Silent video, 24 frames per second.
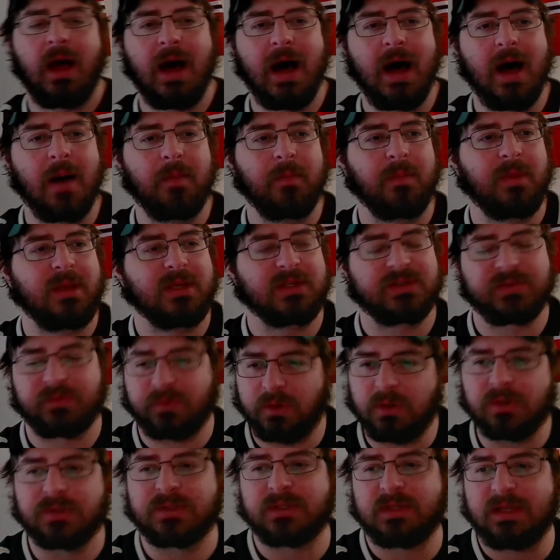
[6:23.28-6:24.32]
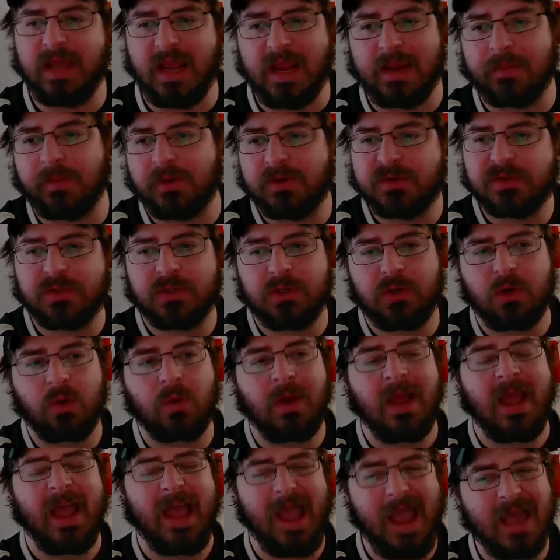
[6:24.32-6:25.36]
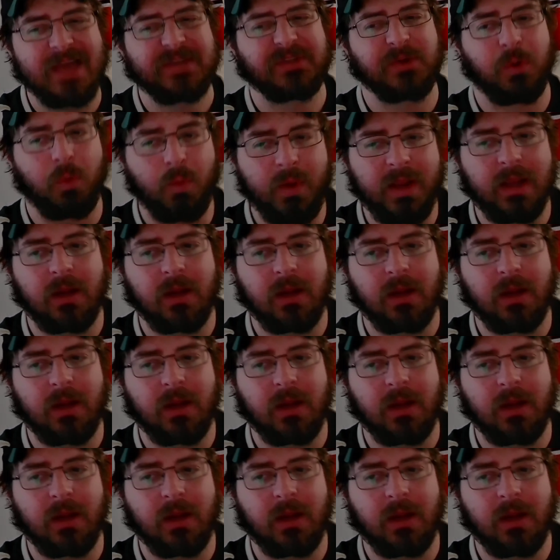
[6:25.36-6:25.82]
his first game or two as a winger